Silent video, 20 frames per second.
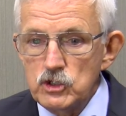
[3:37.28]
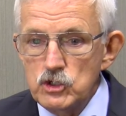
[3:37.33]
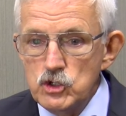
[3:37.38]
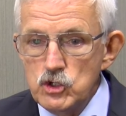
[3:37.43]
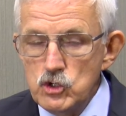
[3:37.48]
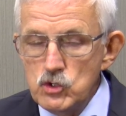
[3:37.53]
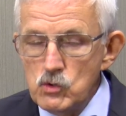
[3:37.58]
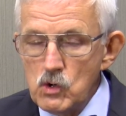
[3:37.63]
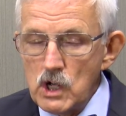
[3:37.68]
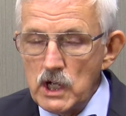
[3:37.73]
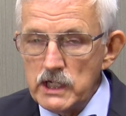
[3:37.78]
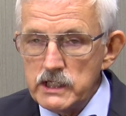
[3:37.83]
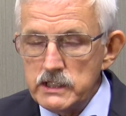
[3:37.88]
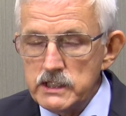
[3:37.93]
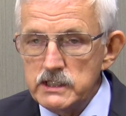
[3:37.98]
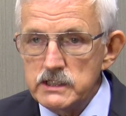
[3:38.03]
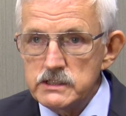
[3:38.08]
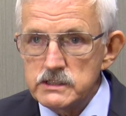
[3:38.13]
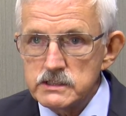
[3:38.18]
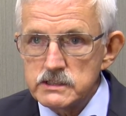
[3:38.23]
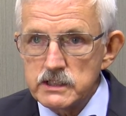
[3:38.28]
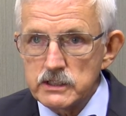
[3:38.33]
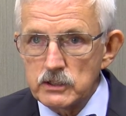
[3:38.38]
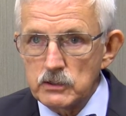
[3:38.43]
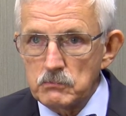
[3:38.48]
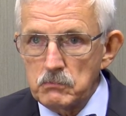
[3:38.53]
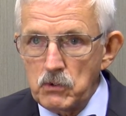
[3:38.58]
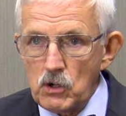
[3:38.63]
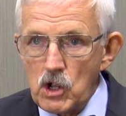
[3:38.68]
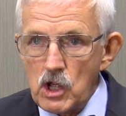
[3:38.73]
new ideas that
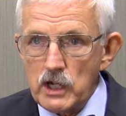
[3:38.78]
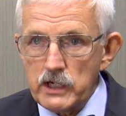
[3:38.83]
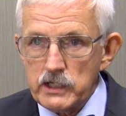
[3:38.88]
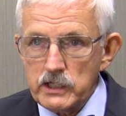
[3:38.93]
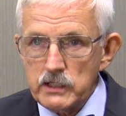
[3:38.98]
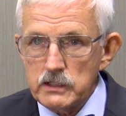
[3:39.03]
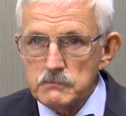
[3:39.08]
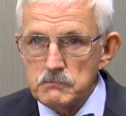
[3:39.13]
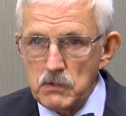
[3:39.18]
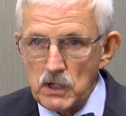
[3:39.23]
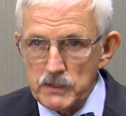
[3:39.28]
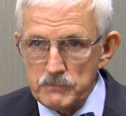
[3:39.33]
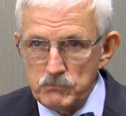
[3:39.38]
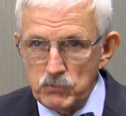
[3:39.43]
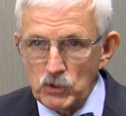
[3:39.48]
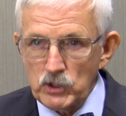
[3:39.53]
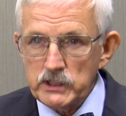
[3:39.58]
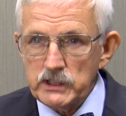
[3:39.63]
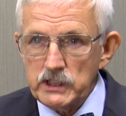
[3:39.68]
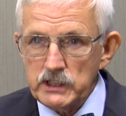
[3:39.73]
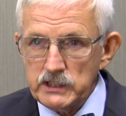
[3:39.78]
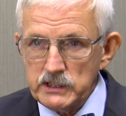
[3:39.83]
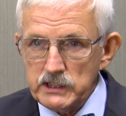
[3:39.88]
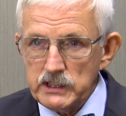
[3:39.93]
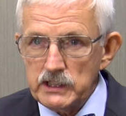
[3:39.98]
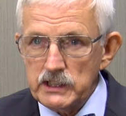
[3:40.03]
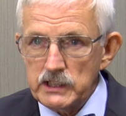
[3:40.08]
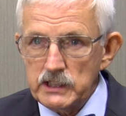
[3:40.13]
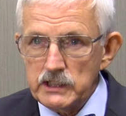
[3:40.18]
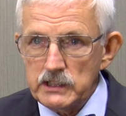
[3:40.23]
are brought in by bringing
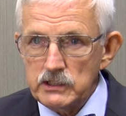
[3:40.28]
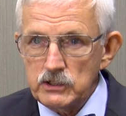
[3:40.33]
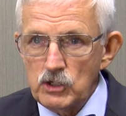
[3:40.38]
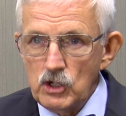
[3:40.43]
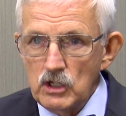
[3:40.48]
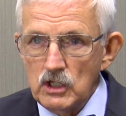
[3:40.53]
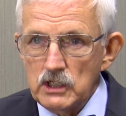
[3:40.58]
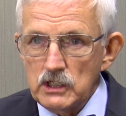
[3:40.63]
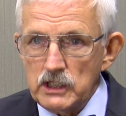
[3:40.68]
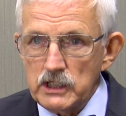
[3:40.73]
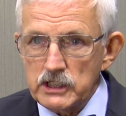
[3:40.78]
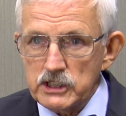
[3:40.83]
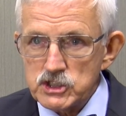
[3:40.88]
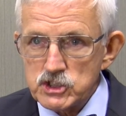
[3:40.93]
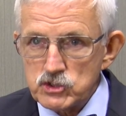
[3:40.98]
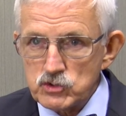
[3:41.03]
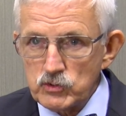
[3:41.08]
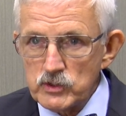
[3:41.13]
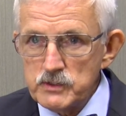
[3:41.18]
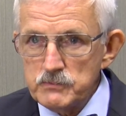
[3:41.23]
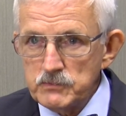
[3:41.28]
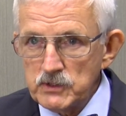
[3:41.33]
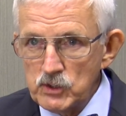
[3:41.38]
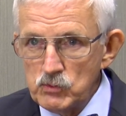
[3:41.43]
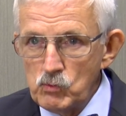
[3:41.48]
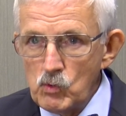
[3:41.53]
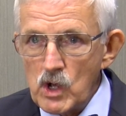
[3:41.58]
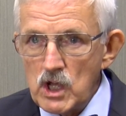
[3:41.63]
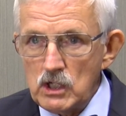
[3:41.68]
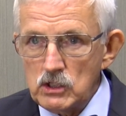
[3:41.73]
in extremely
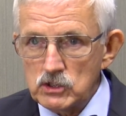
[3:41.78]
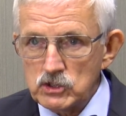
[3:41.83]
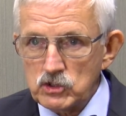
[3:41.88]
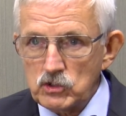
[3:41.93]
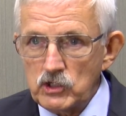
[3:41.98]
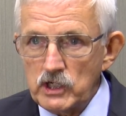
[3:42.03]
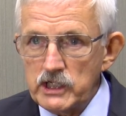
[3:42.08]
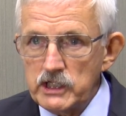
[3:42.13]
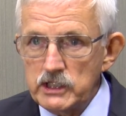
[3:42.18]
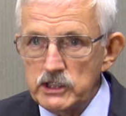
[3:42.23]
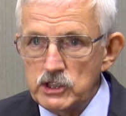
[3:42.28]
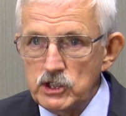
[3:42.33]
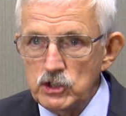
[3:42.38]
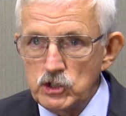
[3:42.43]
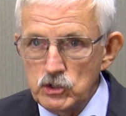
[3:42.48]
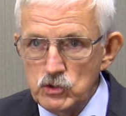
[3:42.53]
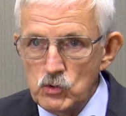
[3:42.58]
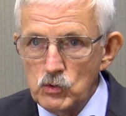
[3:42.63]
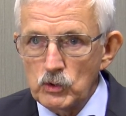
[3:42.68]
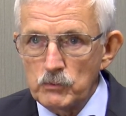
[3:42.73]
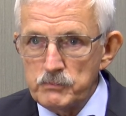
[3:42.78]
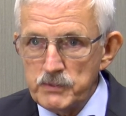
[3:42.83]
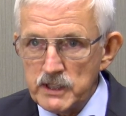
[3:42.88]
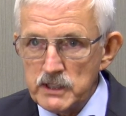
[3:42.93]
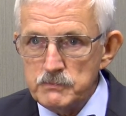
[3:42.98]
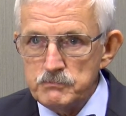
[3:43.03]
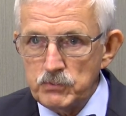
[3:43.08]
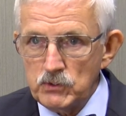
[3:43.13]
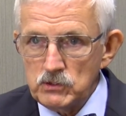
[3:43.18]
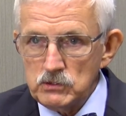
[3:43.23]
well-trained newer
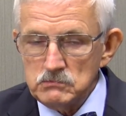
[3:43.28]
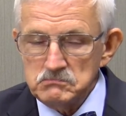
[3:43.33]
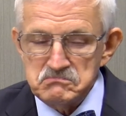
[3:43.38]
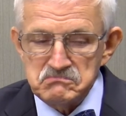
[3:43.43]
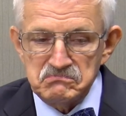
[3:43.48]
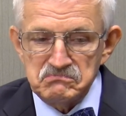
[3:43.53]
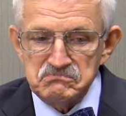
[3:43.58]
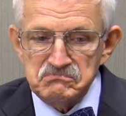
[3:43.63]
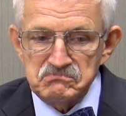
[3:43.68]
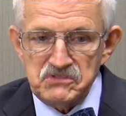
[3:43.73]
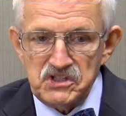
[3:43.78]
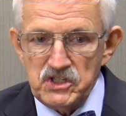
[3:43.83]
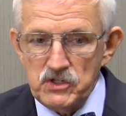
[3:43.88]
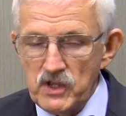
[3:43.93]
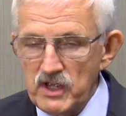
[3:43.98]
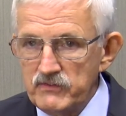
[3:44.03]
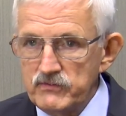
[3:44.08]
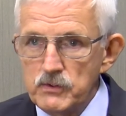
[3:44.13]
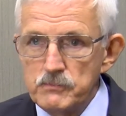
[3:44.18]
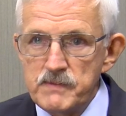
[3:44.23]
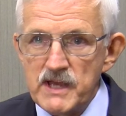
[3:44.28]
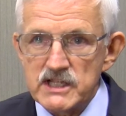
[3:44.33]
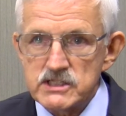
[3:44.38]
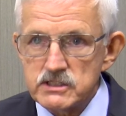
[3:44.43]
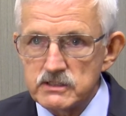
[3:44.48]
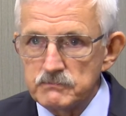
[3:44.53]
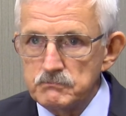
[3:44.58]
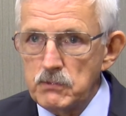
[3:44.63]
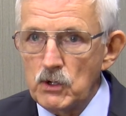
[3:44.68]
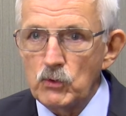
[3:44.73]
people. You have the
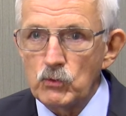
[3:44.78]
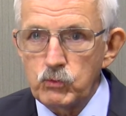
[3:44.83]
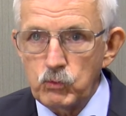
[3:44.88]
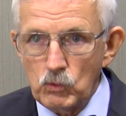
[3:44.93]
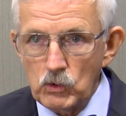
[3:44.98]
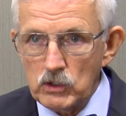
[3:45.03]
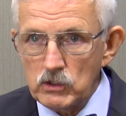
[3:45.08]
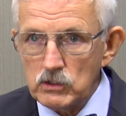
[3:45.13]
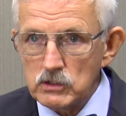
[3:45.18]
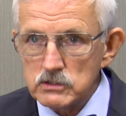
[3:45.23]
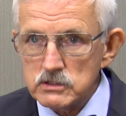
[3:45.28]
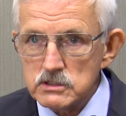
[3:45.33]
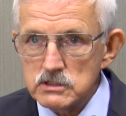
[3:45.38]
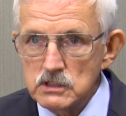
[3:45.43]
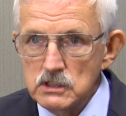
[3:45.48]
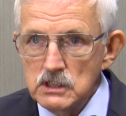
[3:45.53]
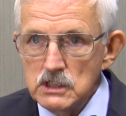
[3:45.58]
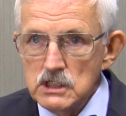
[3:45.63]
best of both worlds.